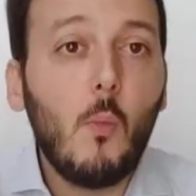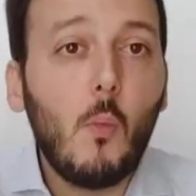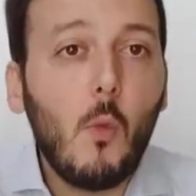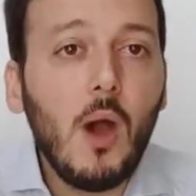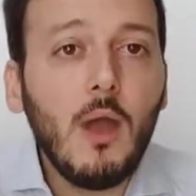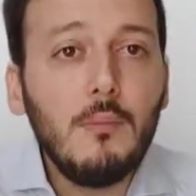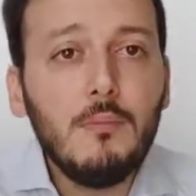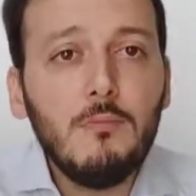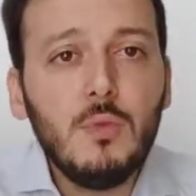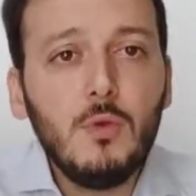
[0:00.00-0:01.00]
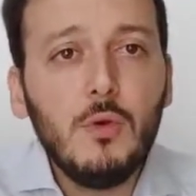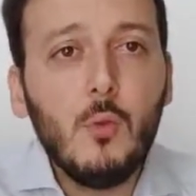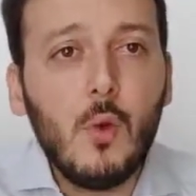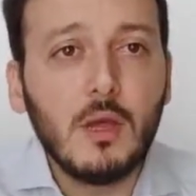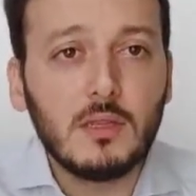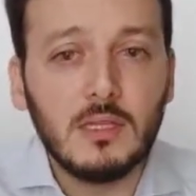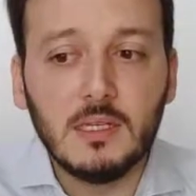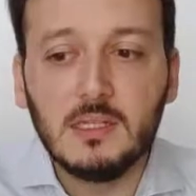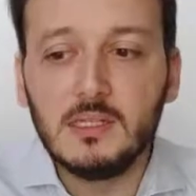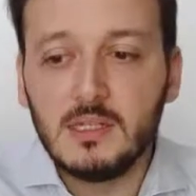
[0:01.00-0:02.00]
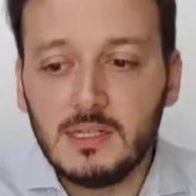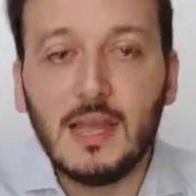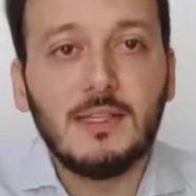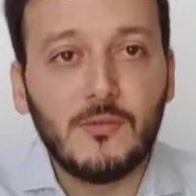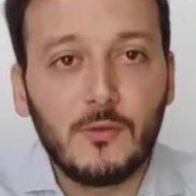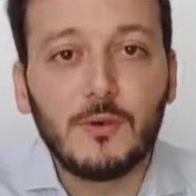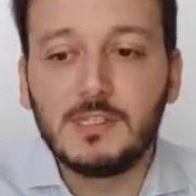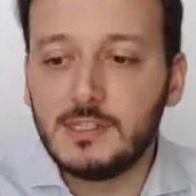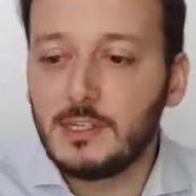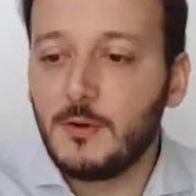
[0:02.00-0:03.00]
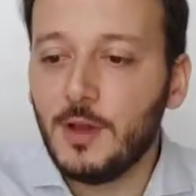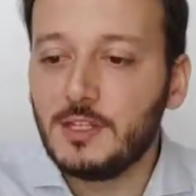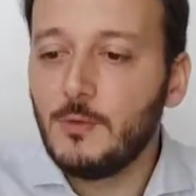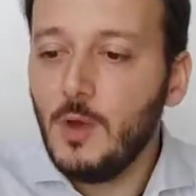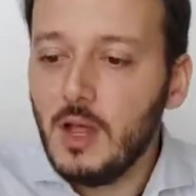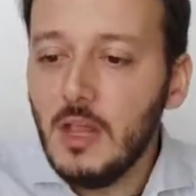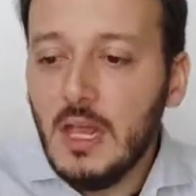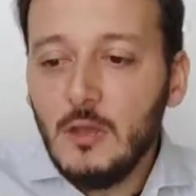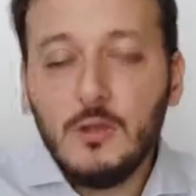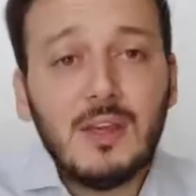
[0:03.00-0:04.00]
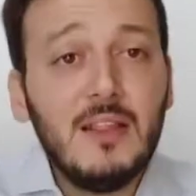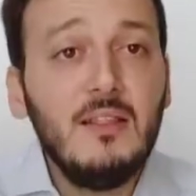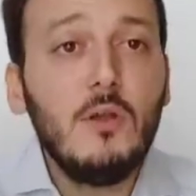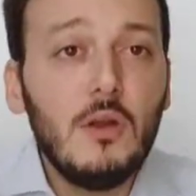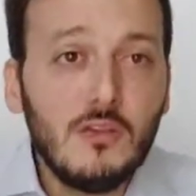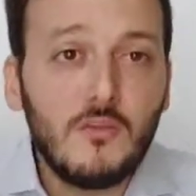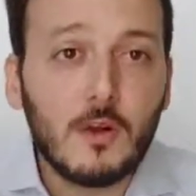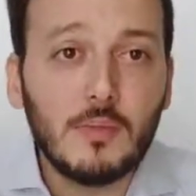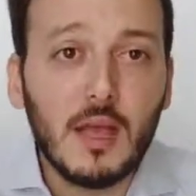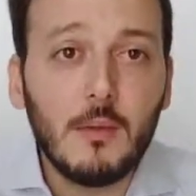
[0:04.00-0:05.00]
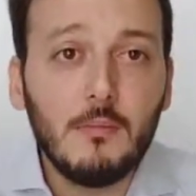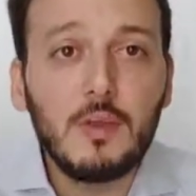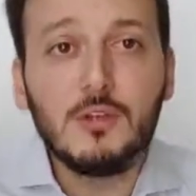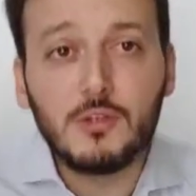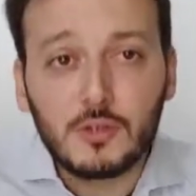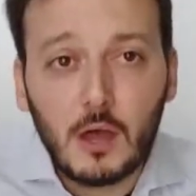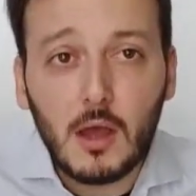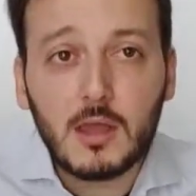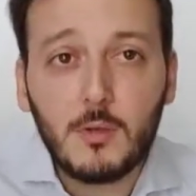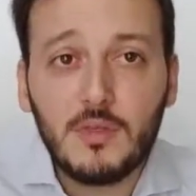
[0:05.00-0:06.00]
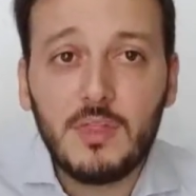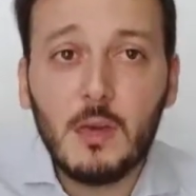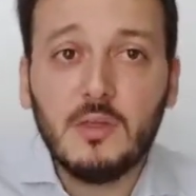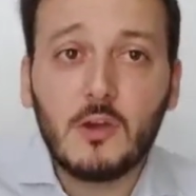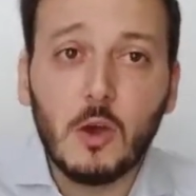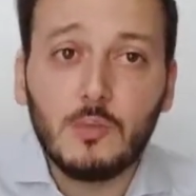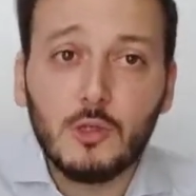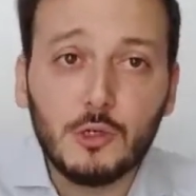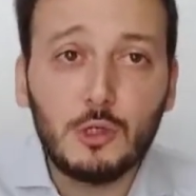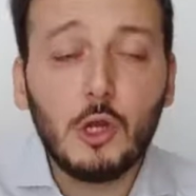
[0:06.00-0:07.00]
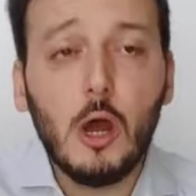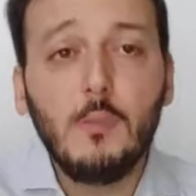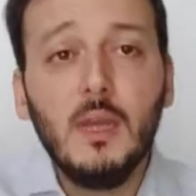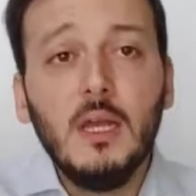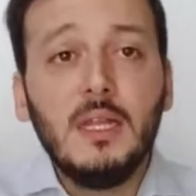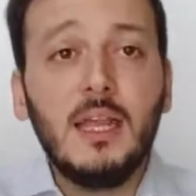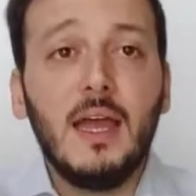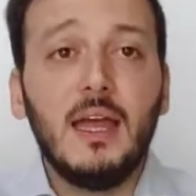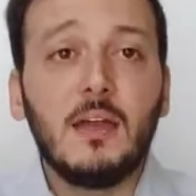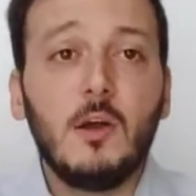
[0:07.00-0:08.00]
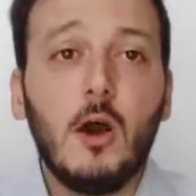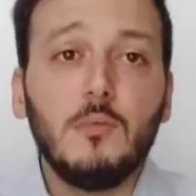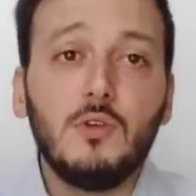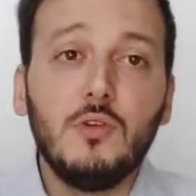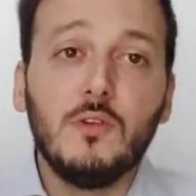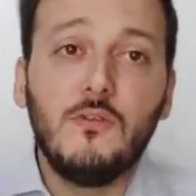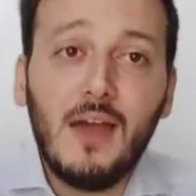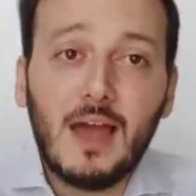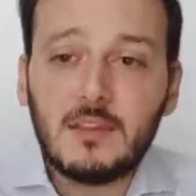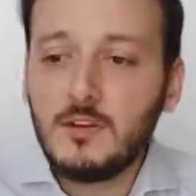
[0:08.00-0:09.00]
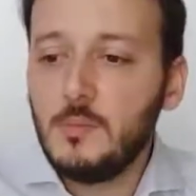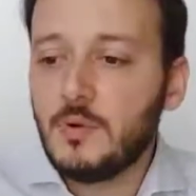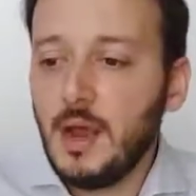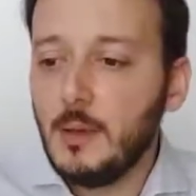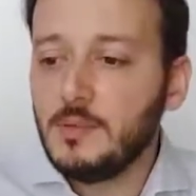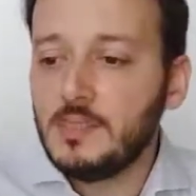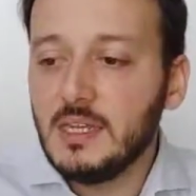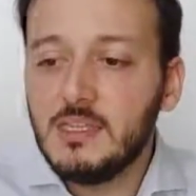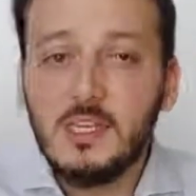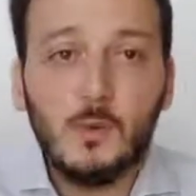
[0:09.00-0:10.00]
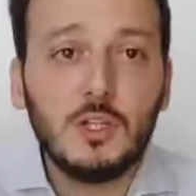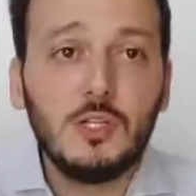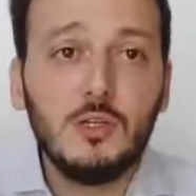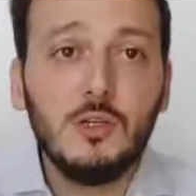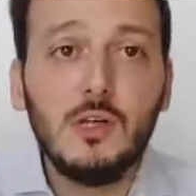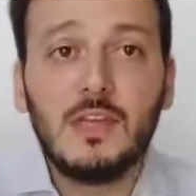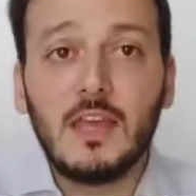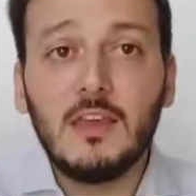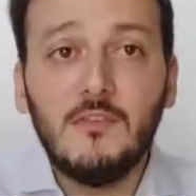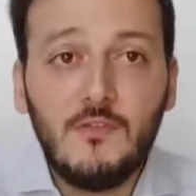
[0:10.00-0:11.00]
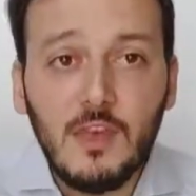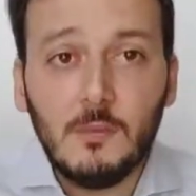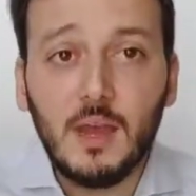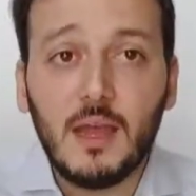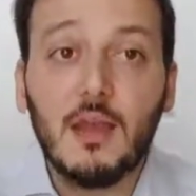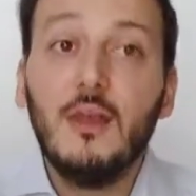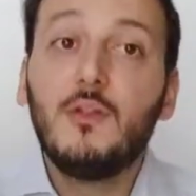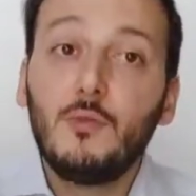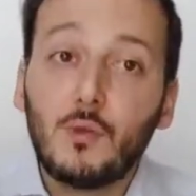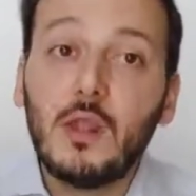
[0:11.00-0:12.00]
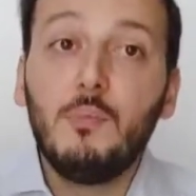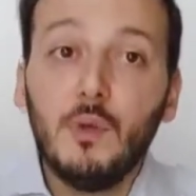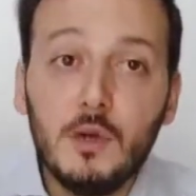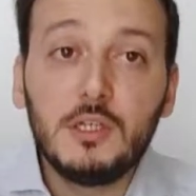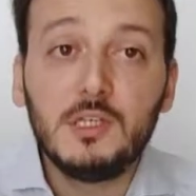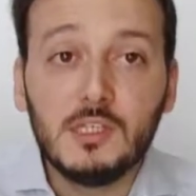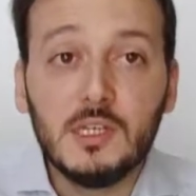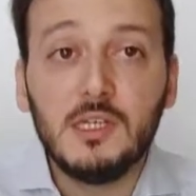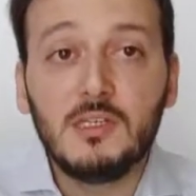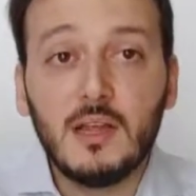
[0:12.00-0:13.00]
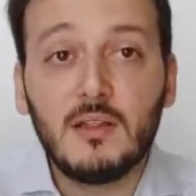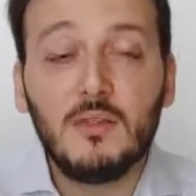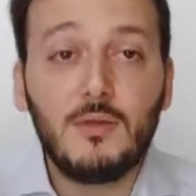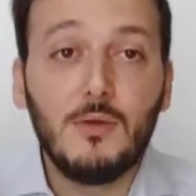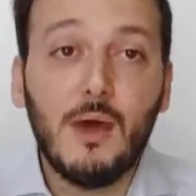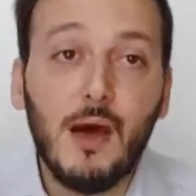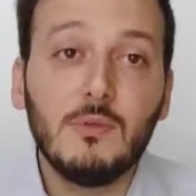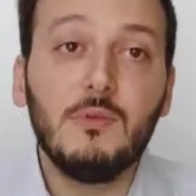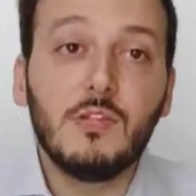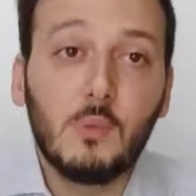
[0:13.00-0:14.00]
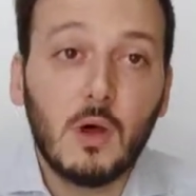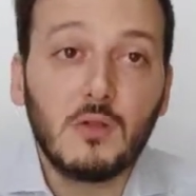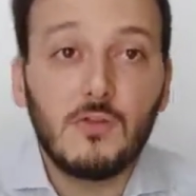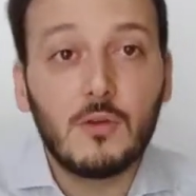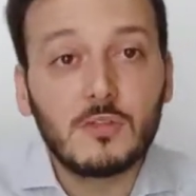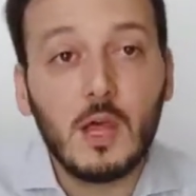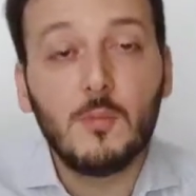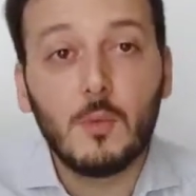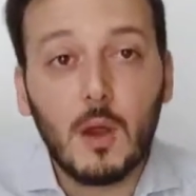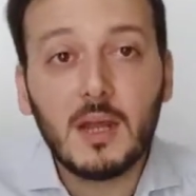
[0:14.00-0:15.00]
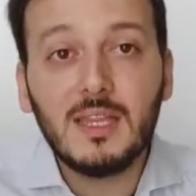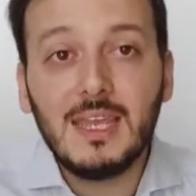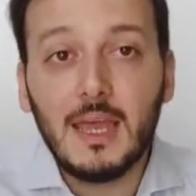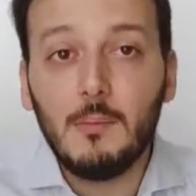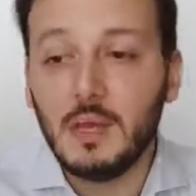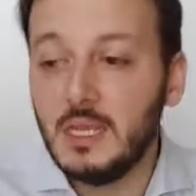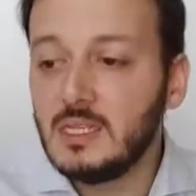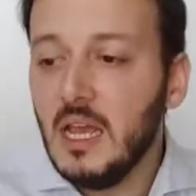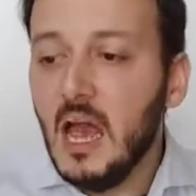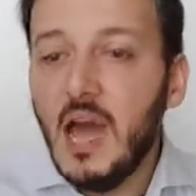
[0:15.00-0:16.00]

Why do you want this? Then, of course, is the question. Well, you can learn from them because you're talking with them. They come to your shop, they come to your factory, perhaps they see what you're doing, they give feedback through their purchases and through how they respond to, for example, your marketing campaigns.